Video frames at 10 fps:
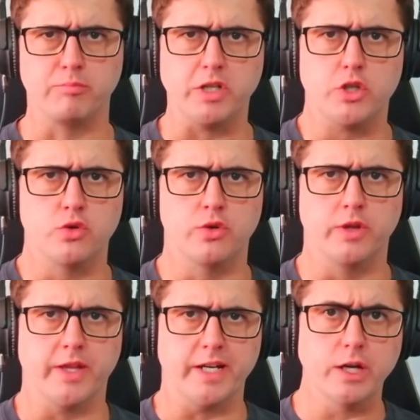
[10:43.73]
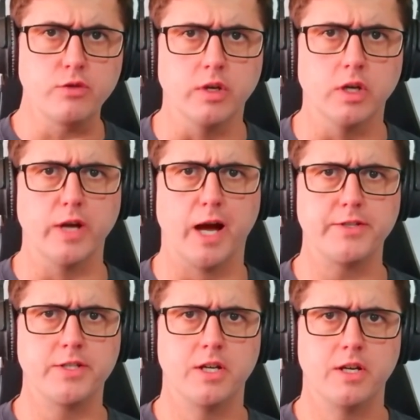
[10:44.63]
be sure that they don't know
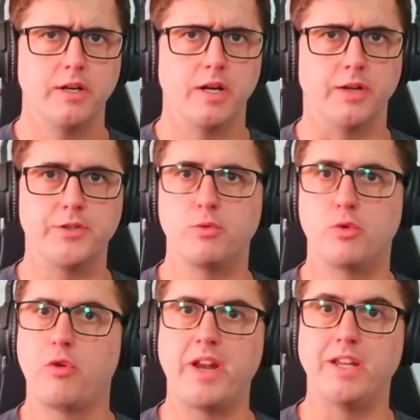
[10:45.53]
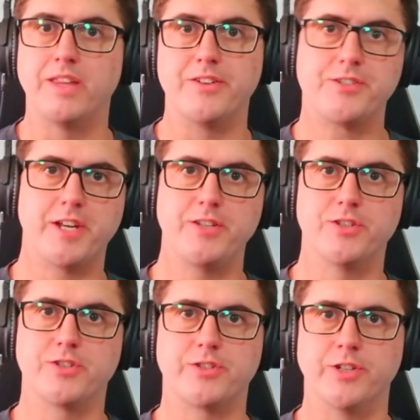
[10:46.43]
that. And so already that
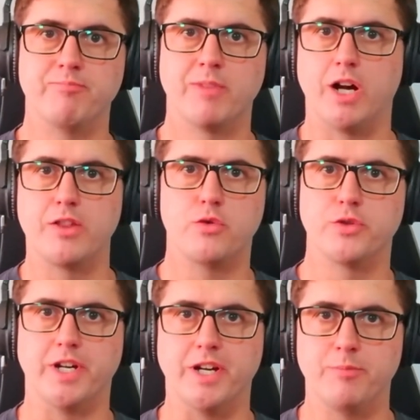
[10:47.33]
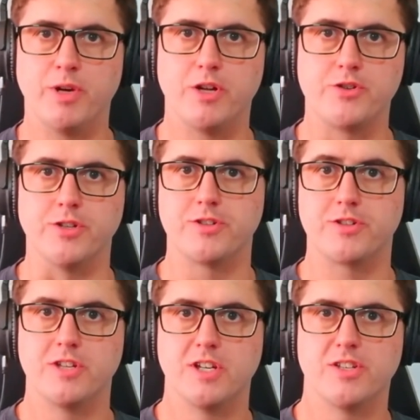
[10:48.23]
status that I thought I had
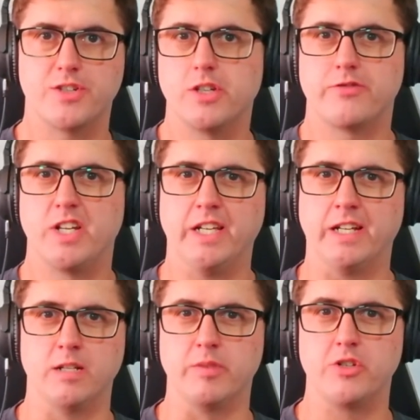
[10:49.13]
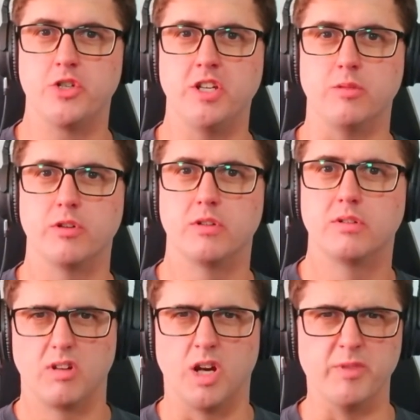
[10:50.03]
purchased starts feeling a little bit cheap.
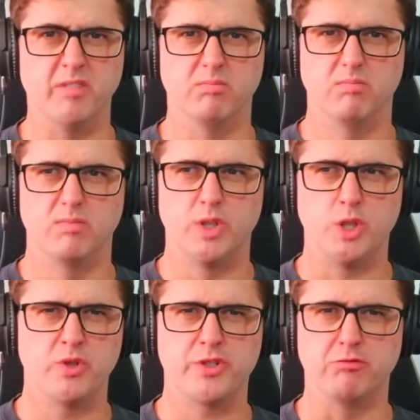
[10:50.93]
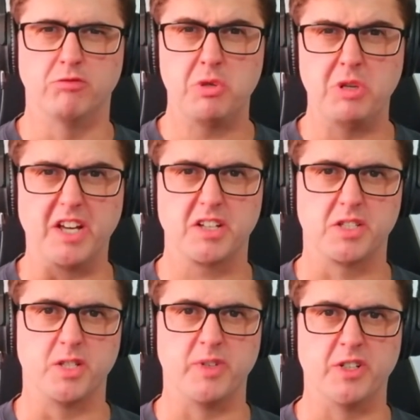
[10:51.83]
I mean, who wants a Rolex
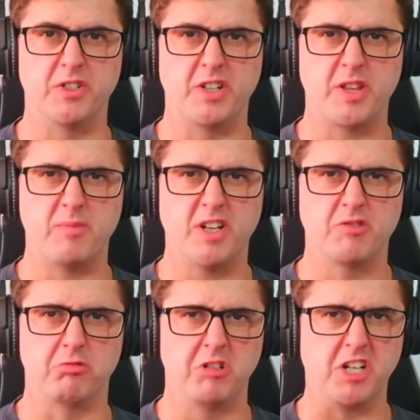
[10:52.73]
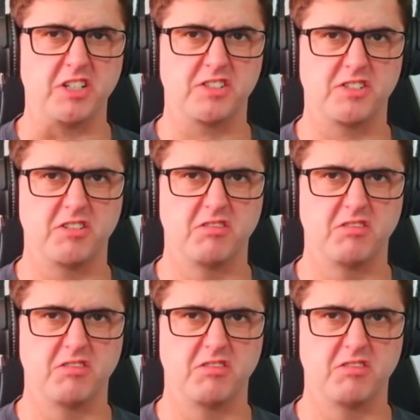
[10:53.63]
that's been on another man's wrist?